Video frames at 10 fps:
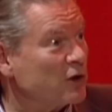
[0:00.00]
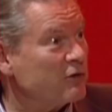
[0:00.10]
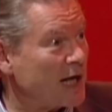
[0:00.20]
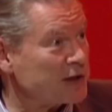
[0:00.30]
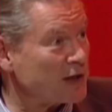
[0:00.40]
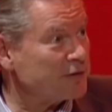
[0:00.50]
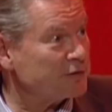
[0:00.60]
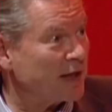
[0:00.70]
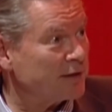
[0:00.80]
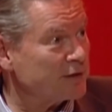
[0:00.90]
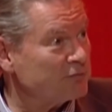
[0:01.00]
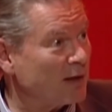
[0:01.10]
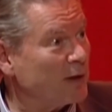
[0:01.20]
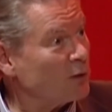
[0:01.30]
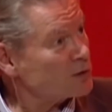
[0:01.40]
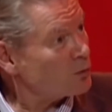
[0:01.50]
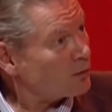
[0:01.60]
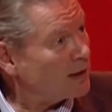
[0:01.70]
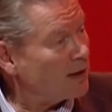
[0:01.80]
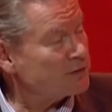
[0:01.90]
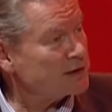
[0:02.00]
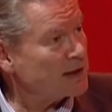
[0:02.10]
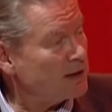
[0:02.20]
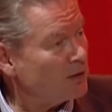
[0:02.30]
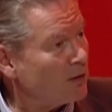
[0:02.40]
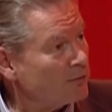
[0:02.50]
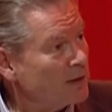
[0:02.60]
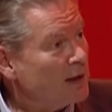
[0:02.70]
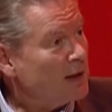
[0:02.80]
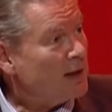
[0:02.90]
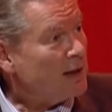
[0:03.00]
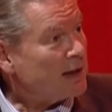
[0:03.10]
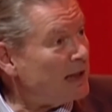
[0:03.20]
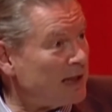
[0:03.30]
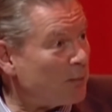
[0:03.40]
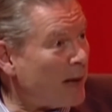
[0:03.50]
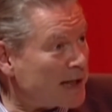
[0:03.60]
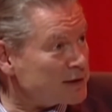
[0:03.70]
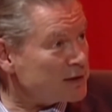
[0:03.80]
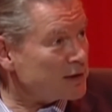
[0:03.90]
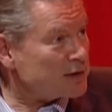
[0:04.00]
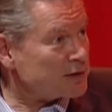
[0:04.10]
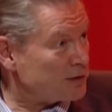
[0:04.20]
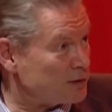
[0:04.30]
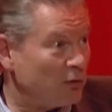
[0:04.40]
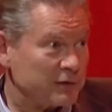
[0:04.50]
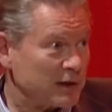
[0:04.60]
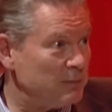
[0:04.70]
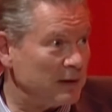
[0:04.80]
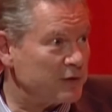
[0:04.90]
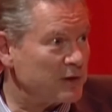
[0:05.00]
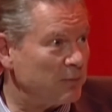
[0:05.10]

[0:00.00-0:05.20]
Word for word: would crash either at the end of the runway or shortly after takeoff, killing passengers. So it's not just military